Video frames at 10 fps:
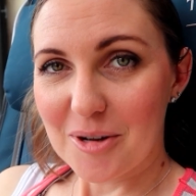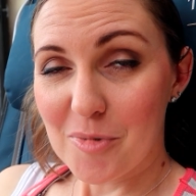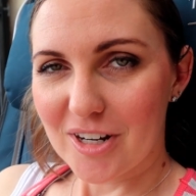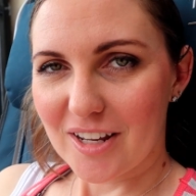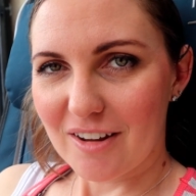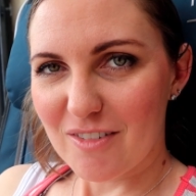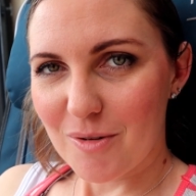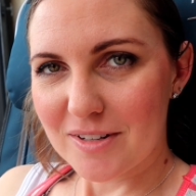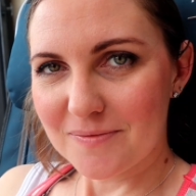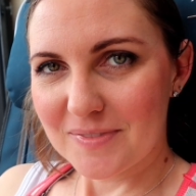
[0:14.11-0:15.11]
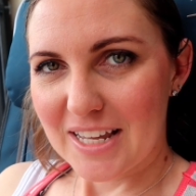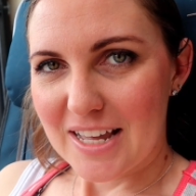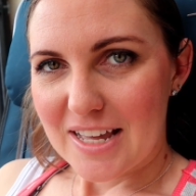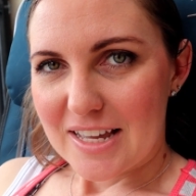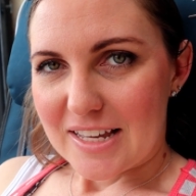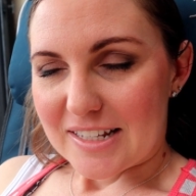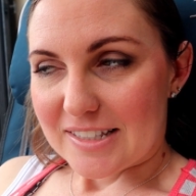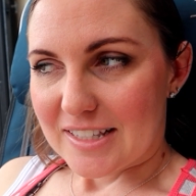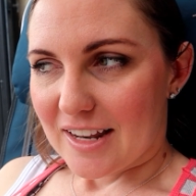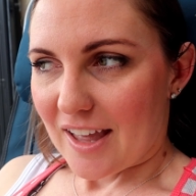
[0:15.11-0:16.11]
Good morning, everyone.
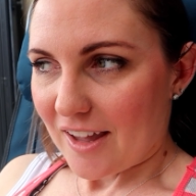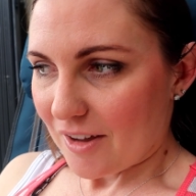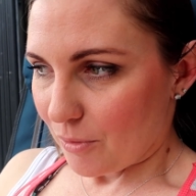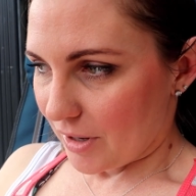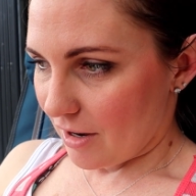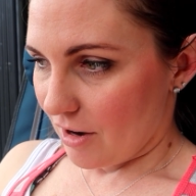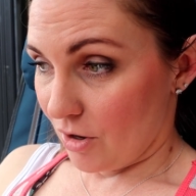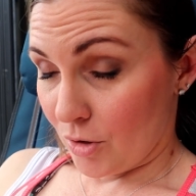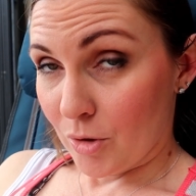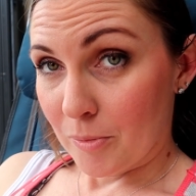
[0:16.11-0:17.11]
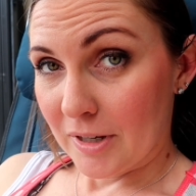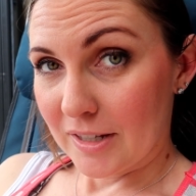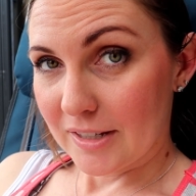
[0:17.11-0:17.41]
Today we are home,